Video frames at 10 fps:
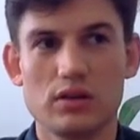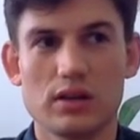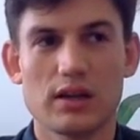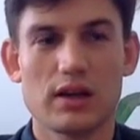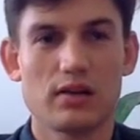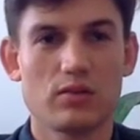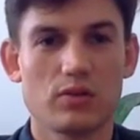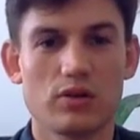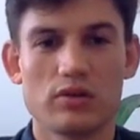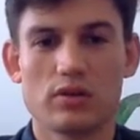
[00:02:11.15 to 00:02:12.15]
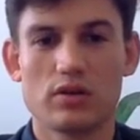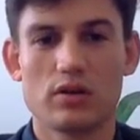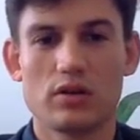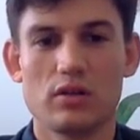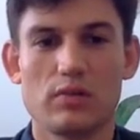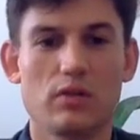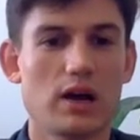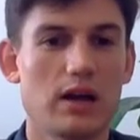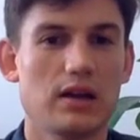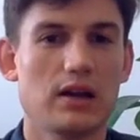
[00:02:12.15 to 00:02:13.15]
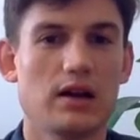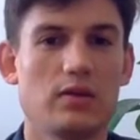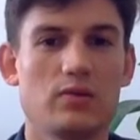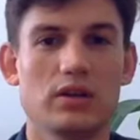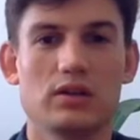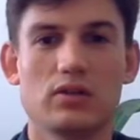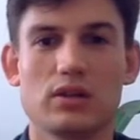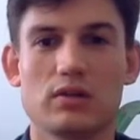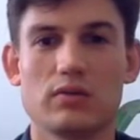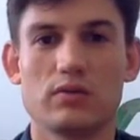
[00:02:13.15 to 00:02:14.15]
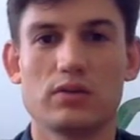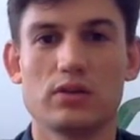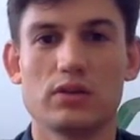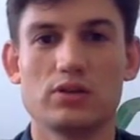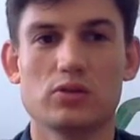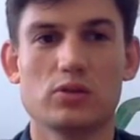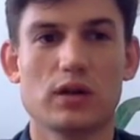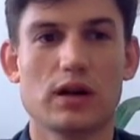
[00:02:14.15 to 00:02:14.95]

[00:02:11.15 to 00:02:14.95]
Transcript: It had its pros and cons, but right now I'm really looking forward to